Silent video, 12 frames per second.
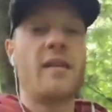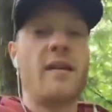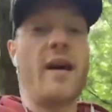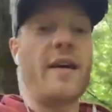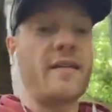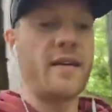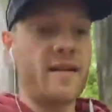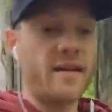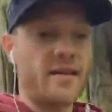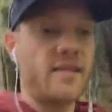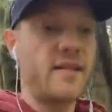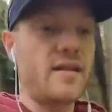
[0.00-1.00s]
I think
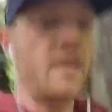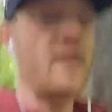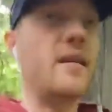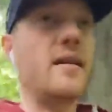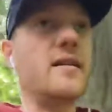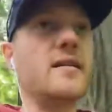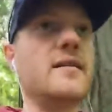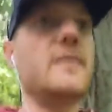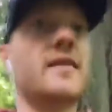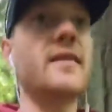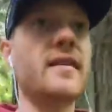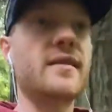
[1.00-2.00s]
it's
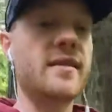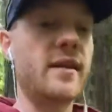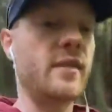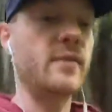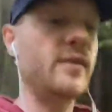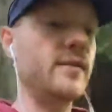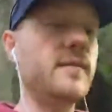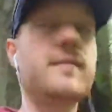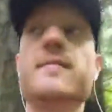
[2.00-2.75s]
terrible.